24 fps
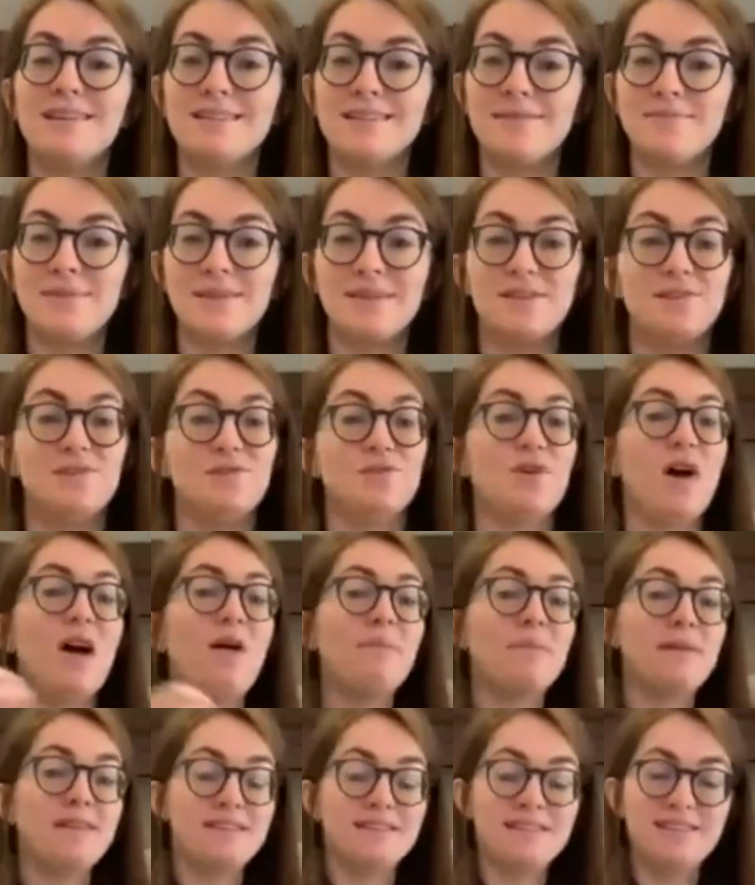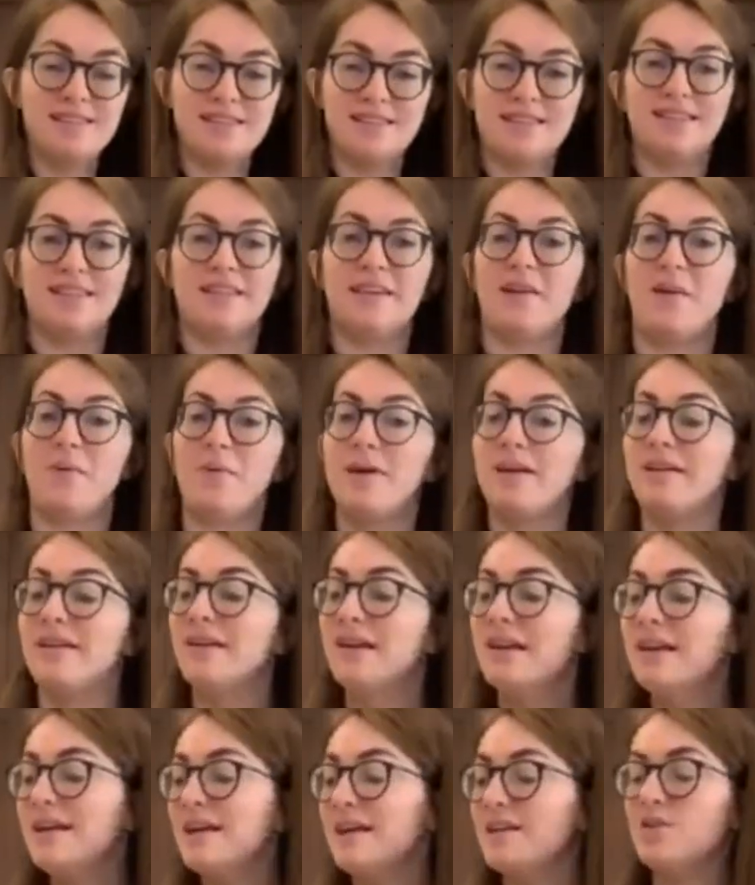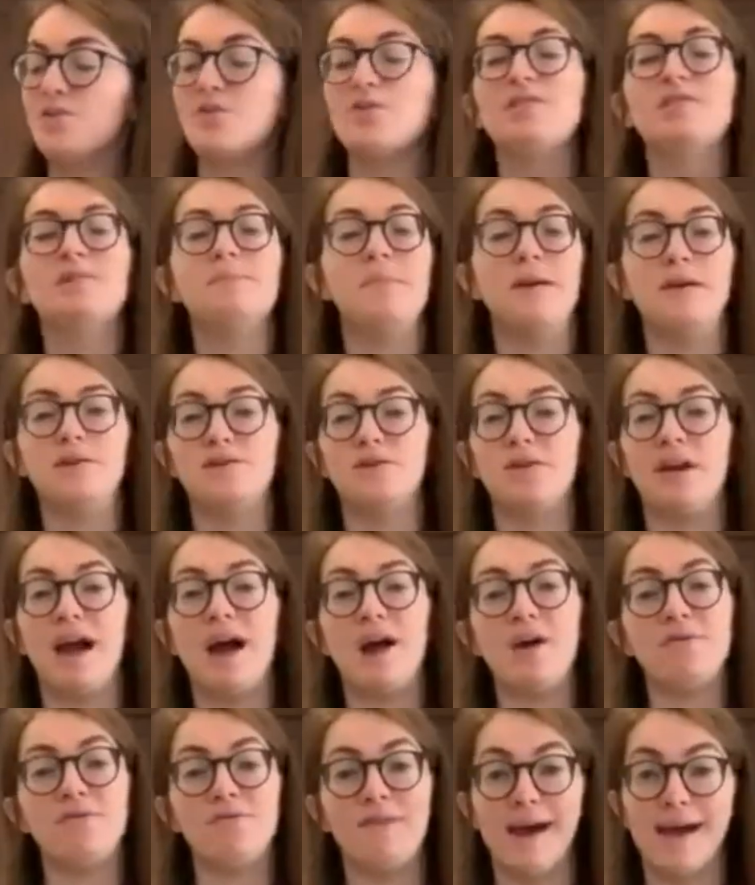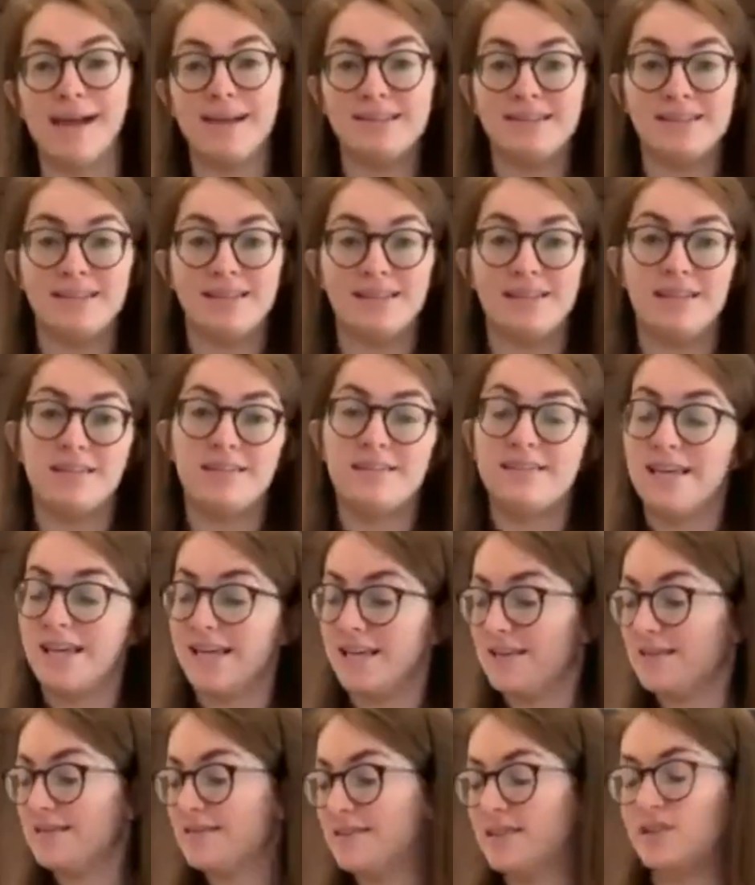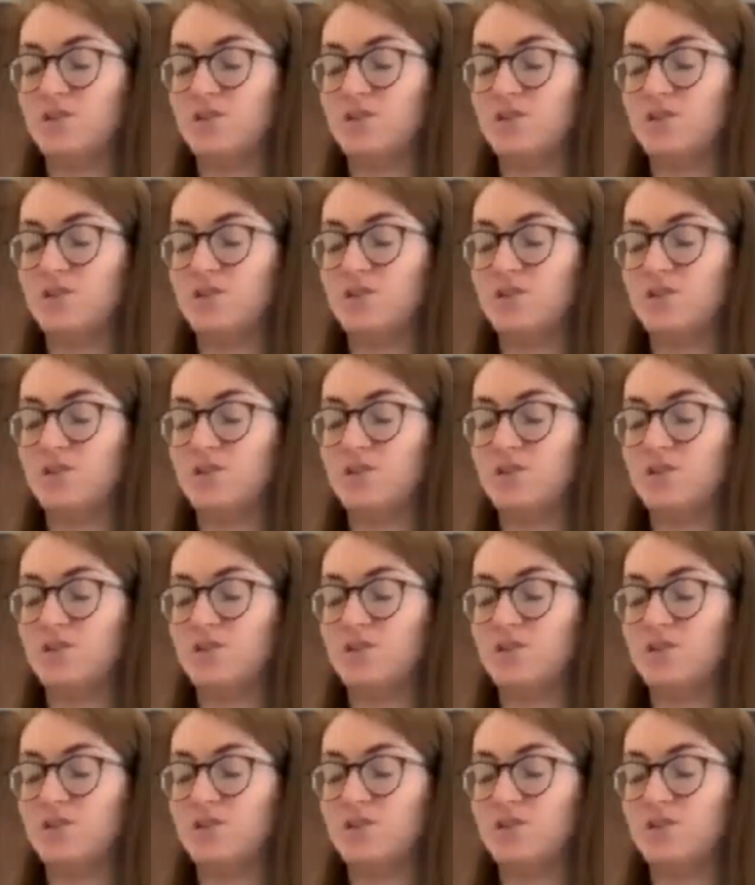something to drop into the liquid in order to measure how fast it takes to